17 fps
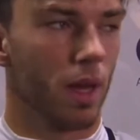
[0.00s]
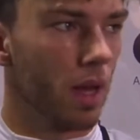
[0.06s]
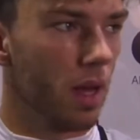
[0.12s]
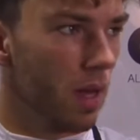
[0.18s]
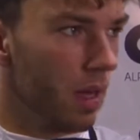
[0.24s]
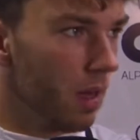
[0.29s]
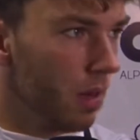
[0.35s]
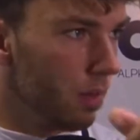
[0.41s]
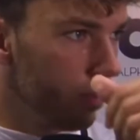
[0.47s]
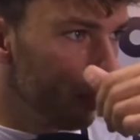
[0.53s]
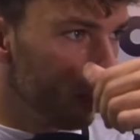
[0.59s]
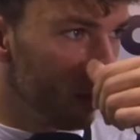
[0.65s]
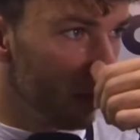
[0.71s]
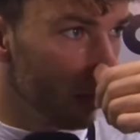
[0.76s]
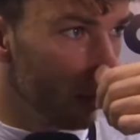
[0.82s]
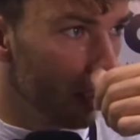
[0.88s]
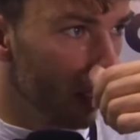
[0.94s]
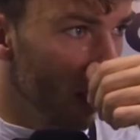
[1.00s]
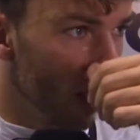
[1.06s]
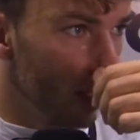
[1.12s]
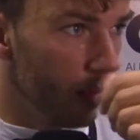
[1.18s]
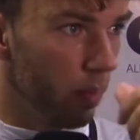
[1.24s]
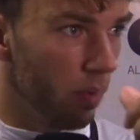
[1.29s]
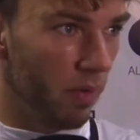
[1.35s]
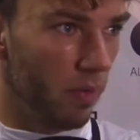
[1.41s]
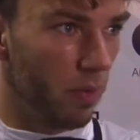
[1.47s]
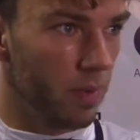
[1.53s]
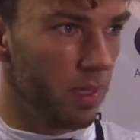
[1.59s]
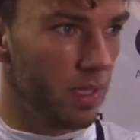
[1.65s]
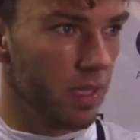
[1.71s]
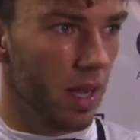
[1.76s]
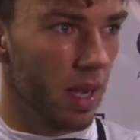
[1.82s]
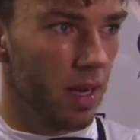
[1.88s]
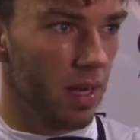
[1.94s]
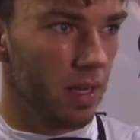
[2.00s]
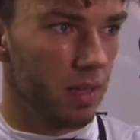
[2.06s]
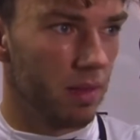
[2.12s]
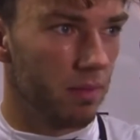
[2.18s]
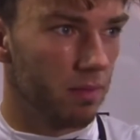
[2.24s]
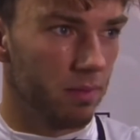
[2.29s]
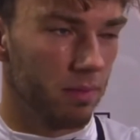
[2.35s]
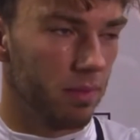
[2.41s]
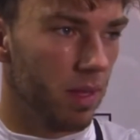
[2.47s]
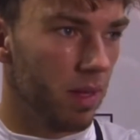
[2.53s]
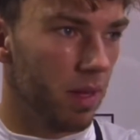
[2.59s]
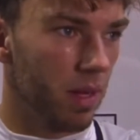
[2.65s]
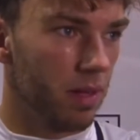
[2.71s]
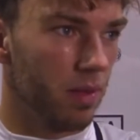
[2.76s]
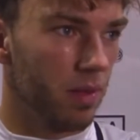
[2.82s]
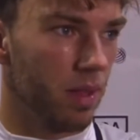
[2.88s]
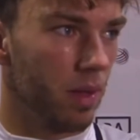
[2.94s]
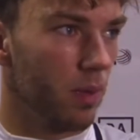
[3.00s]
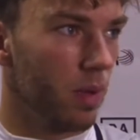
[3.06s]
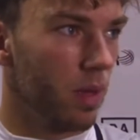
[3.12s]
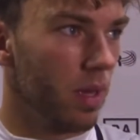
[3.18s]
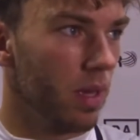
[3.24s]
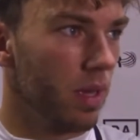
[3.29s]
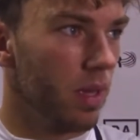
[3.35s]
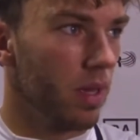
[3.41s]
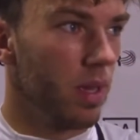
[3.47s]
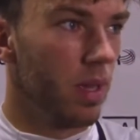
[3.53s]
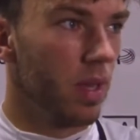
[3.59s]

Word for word: Um, on the performance side, I, no, I don't think we